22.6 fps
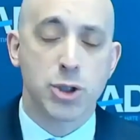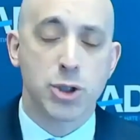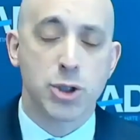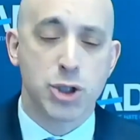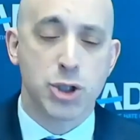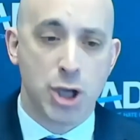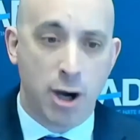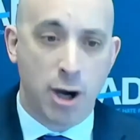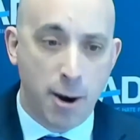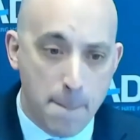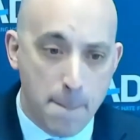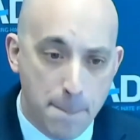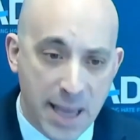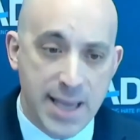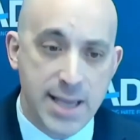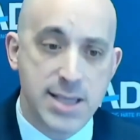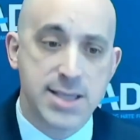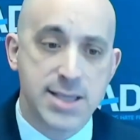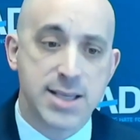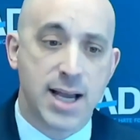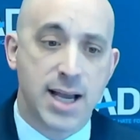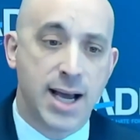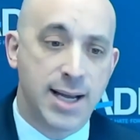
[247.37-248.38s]
are
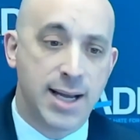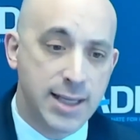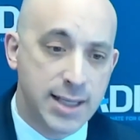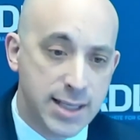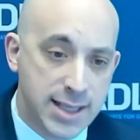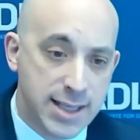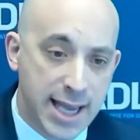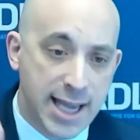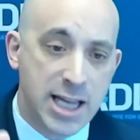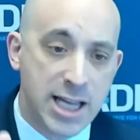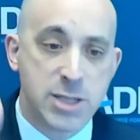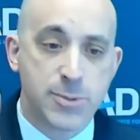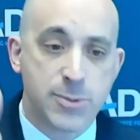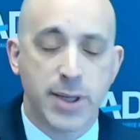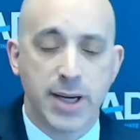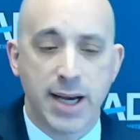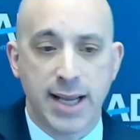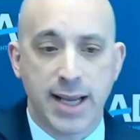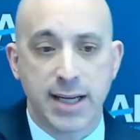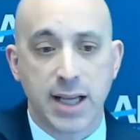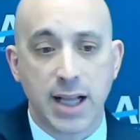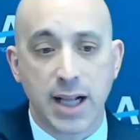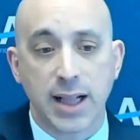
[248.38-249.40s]
based on engagement
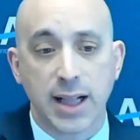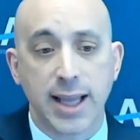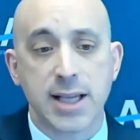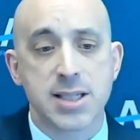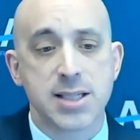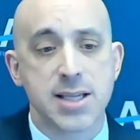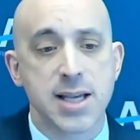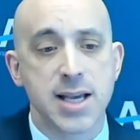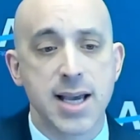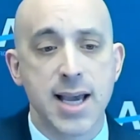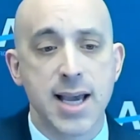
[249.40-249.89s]
and clicks